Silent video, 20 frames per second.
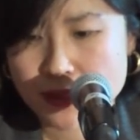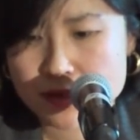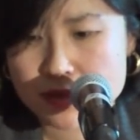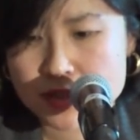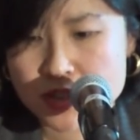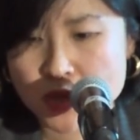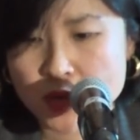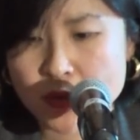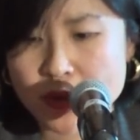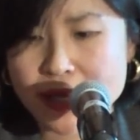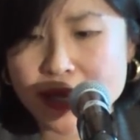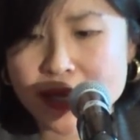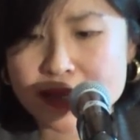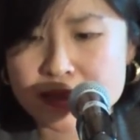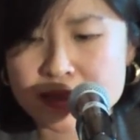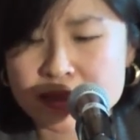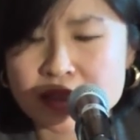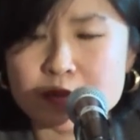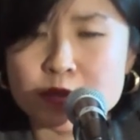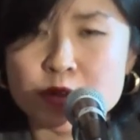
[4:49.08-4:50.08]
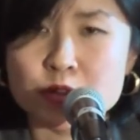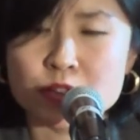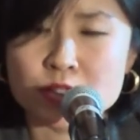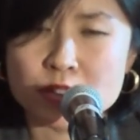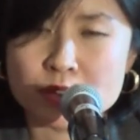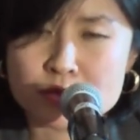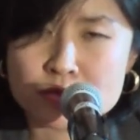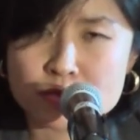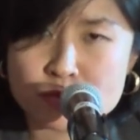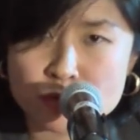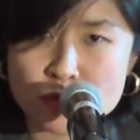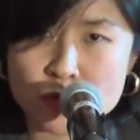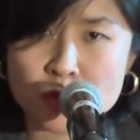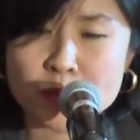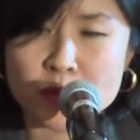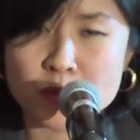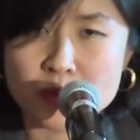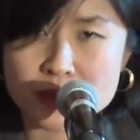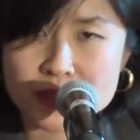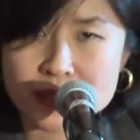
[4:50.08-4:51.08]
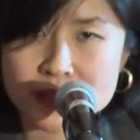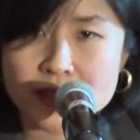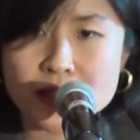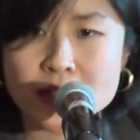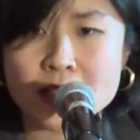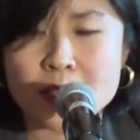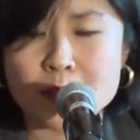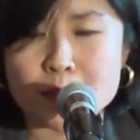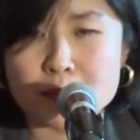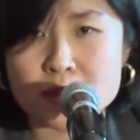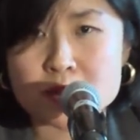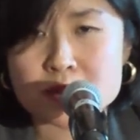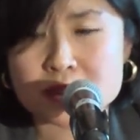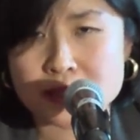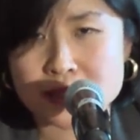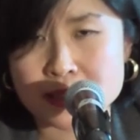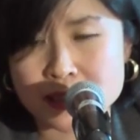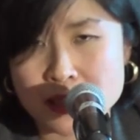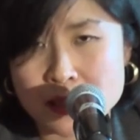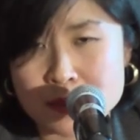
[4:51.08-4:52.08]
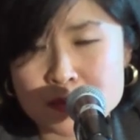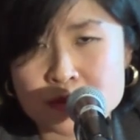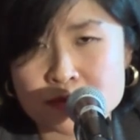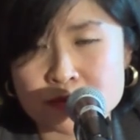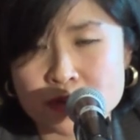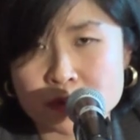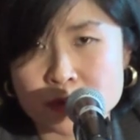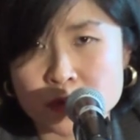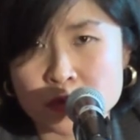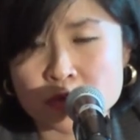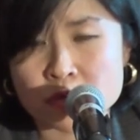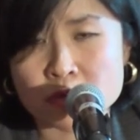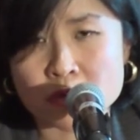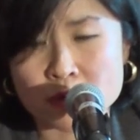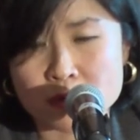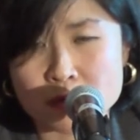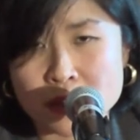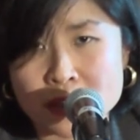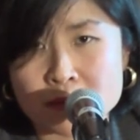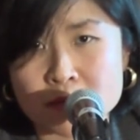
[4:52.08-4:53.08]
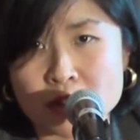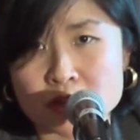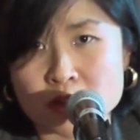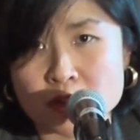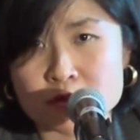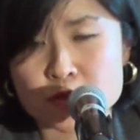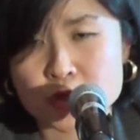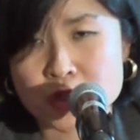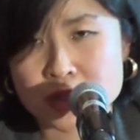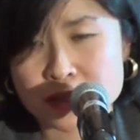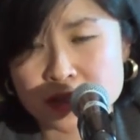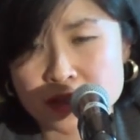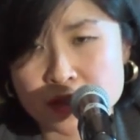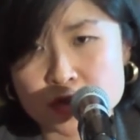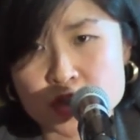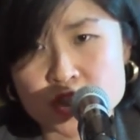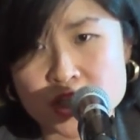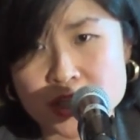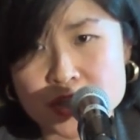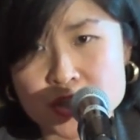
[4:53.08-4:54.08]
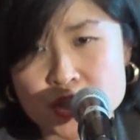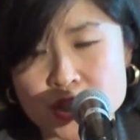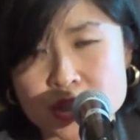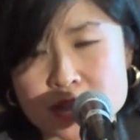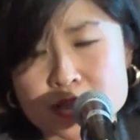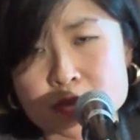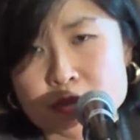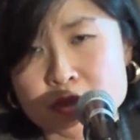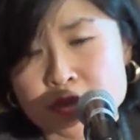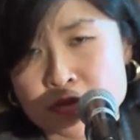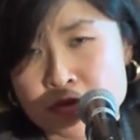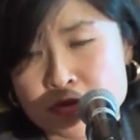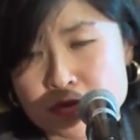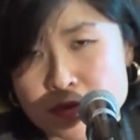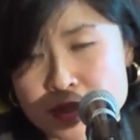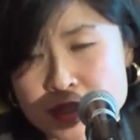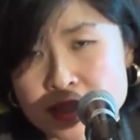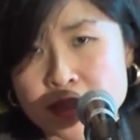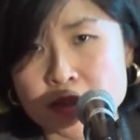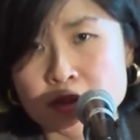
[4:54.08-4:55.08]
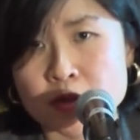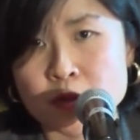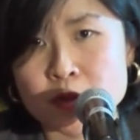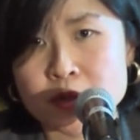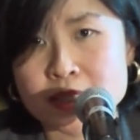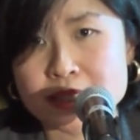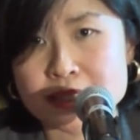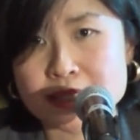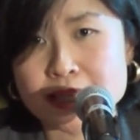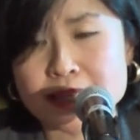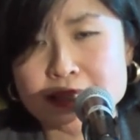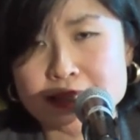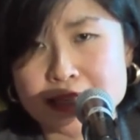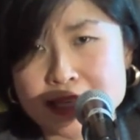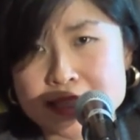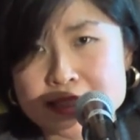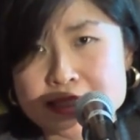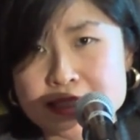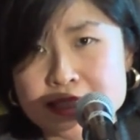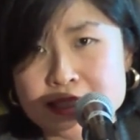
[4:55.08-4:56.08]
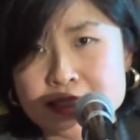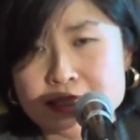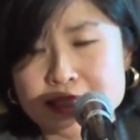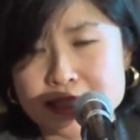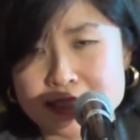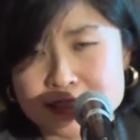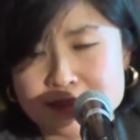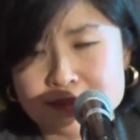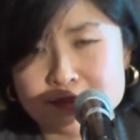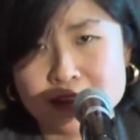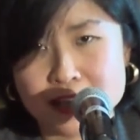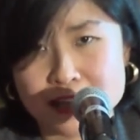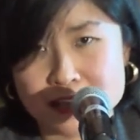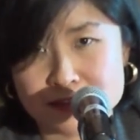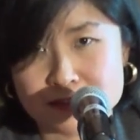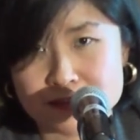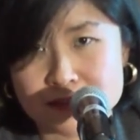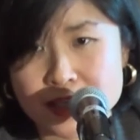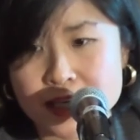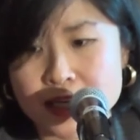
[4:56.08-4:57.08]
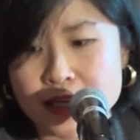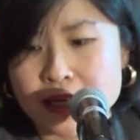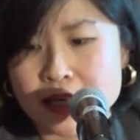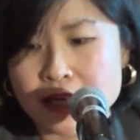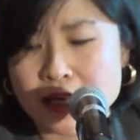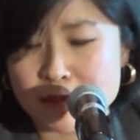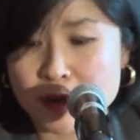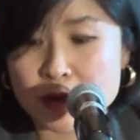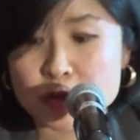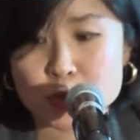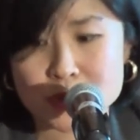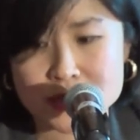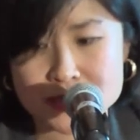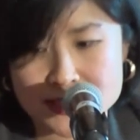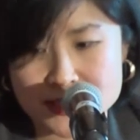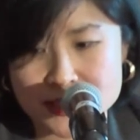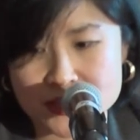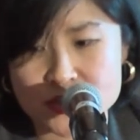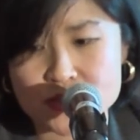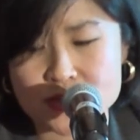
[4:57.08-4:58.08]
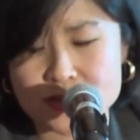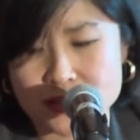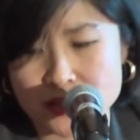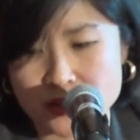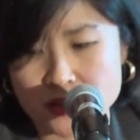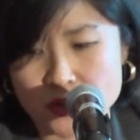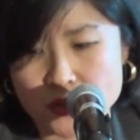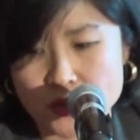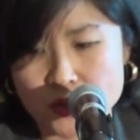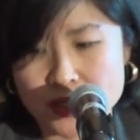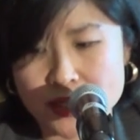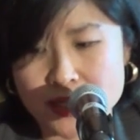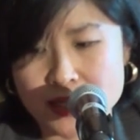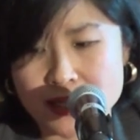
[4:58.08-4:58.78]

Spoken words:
So, and WTO's rule book mostly comes from the Uruguay round of trade negotiations, which was concluded in 1995, about 20 years ago.